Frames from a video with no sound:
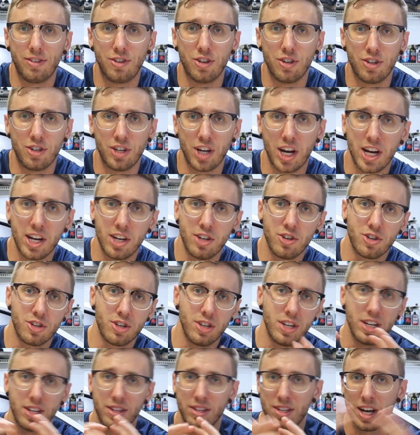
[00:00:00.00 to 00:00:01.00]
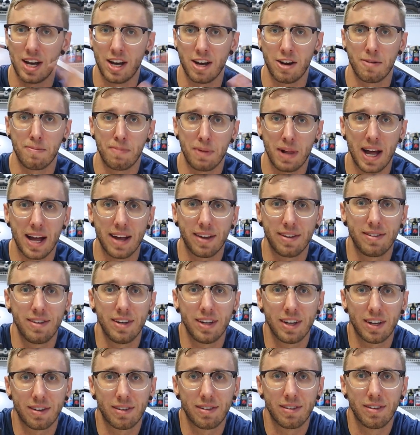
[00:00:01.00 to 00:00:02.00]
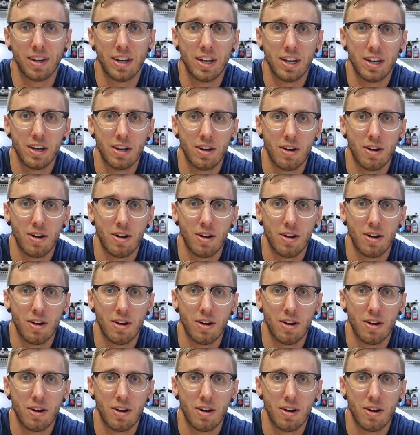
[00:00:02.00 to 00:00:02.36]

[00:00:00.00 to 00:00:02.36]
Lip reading: to change the entire plastics